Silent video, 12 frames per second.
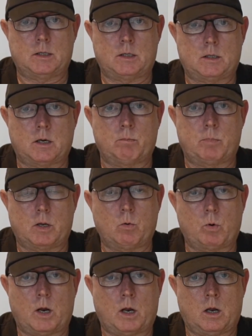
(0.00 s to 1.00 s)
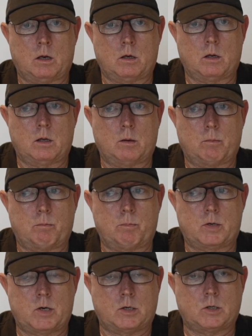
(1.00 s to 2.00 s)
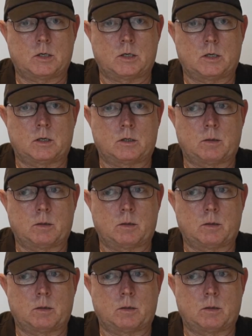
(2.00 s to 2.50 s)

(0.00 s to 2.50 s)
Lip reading: So be aware, potentially,